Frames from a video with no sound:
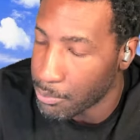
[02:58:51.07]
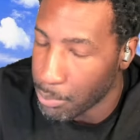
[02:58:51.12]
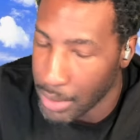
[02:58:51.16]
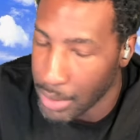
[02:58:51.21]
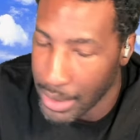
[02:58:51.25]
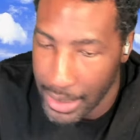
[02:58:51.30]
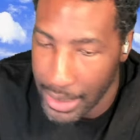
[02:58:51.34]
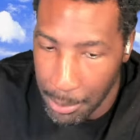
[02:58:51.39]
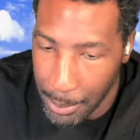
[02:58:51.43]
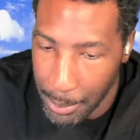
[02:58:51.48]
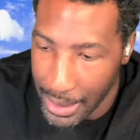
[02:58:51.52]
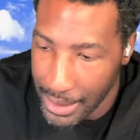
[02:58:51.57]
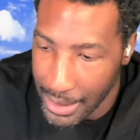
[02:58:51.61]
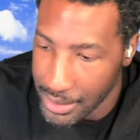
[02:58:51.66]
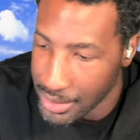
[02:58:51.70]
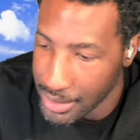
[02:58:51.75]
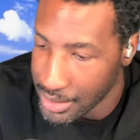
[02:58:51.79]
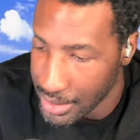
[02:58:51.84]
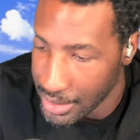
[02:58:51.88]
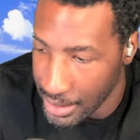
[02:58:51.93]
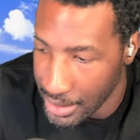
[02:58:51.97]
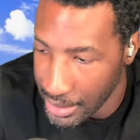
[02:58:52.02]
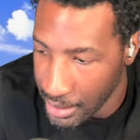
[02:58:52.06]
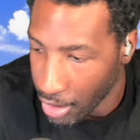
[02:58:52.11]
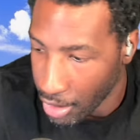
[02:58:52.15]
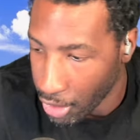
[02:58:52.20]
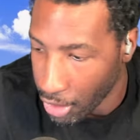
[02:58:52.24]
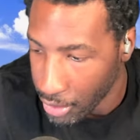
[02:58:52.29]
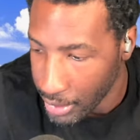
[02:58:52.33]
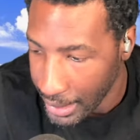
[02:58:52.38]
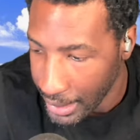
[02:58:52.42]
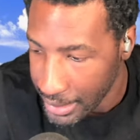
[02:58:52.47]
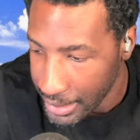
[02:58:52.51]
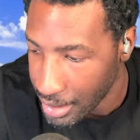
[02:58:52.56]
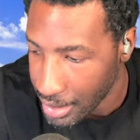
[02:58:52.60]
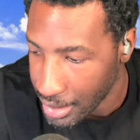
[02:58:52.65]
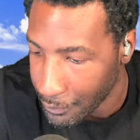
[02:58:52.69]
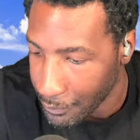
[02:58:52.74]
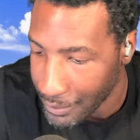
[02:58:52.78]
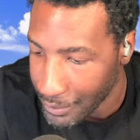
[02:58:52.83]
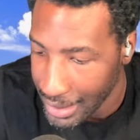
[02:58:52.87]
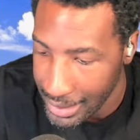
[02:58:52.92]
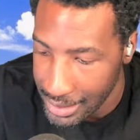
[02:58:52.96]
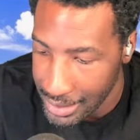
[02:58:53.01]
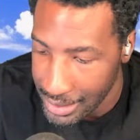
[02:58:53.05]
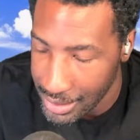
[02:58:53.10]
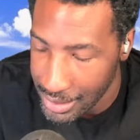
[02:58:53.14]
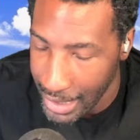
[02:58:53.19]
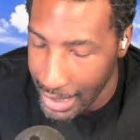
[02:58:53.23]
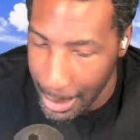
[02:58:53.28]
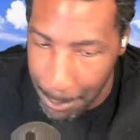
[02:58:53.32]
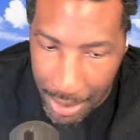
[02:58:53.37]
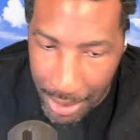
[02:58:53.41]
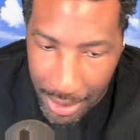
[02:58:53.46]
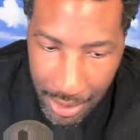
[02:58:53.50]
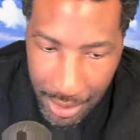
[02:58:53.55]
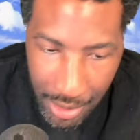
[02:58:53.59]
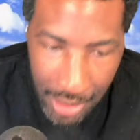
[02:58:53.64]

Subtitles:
landing pages and all that stuff that needs to happen,